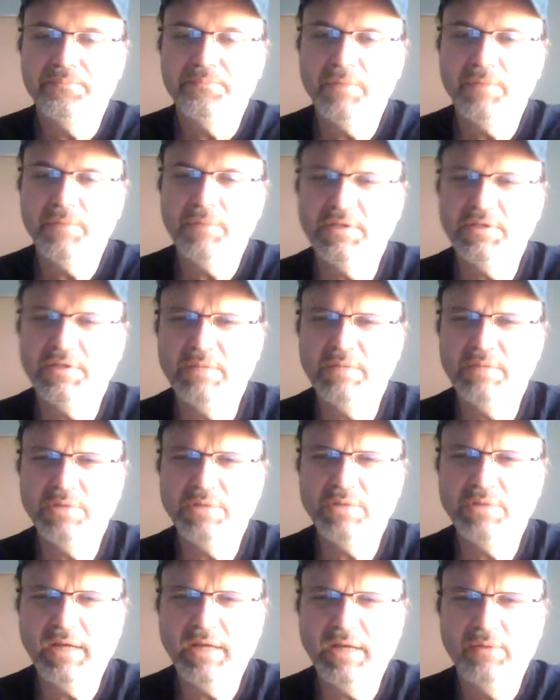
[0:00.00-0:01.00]
It seems
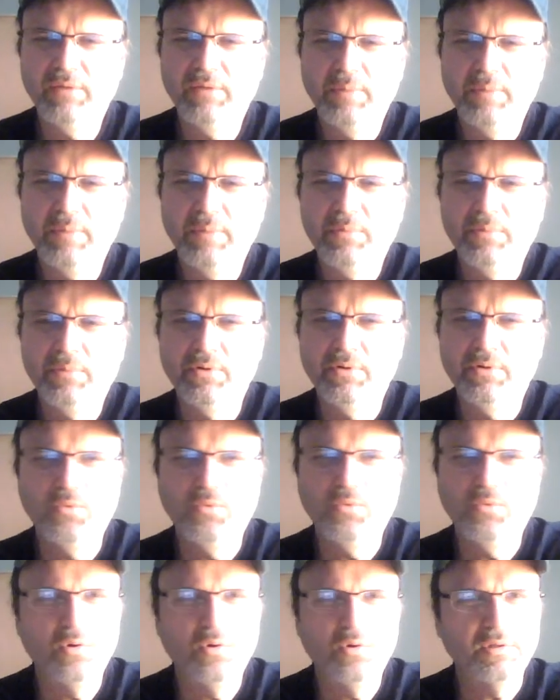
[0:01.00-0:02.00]
like I remember New
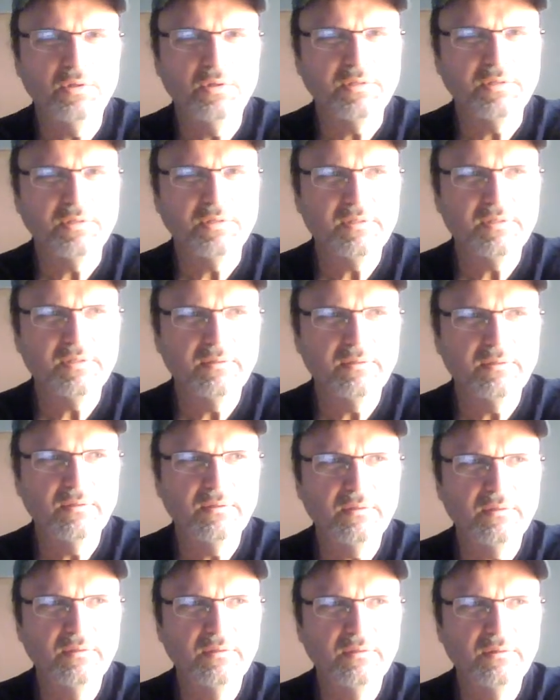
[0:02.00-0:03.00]
Orleans
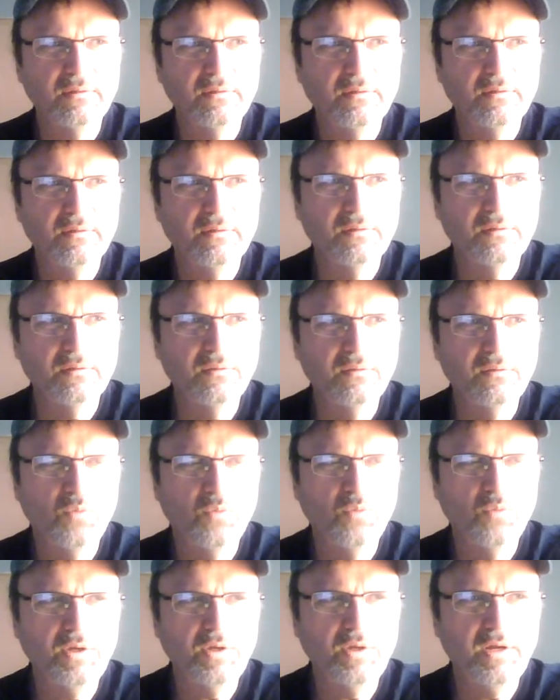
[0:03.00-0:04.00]

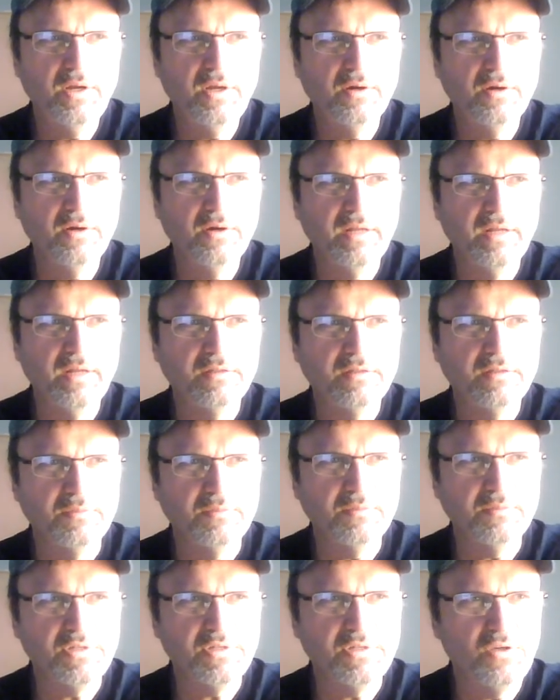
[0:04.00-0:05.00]
one year getting some
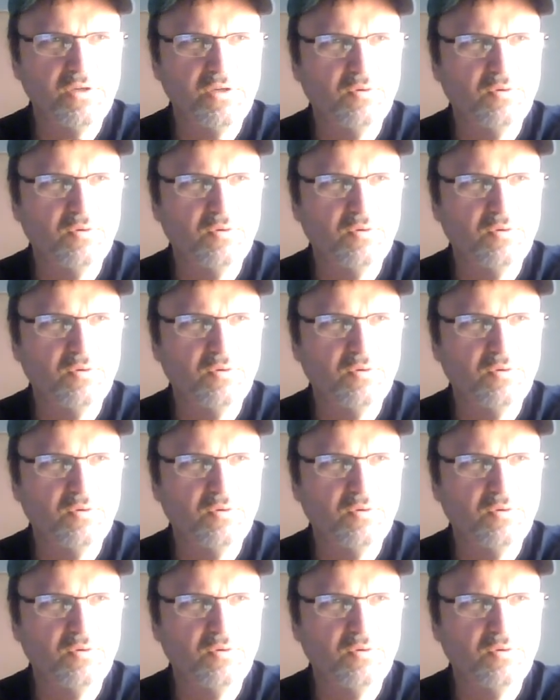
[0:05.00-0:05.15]
snow